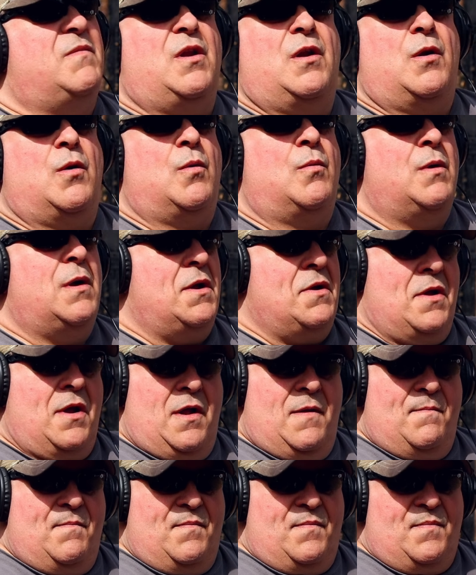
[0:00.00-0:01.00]

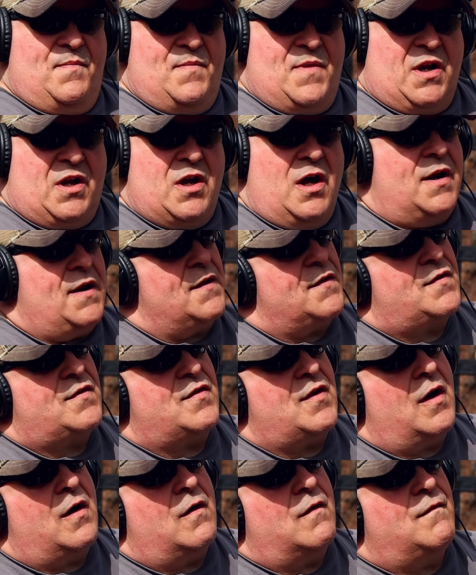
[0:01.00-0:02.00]
the gun
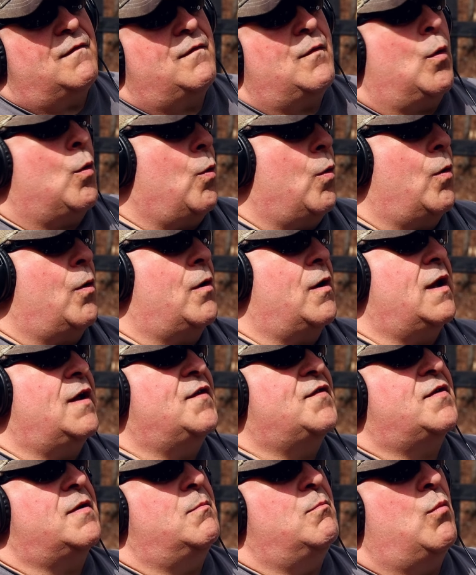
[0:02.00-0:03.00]
itself, or
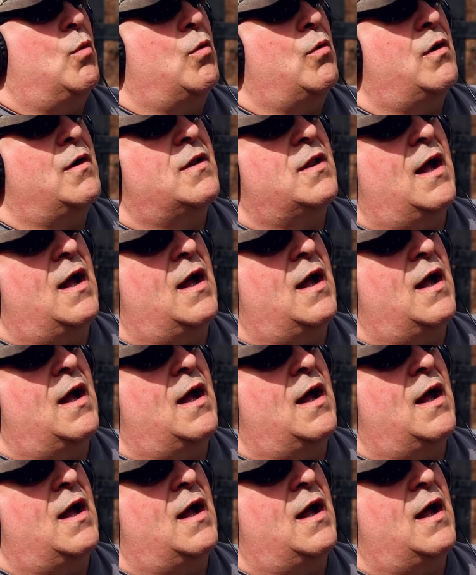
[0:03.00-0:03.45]
is it more in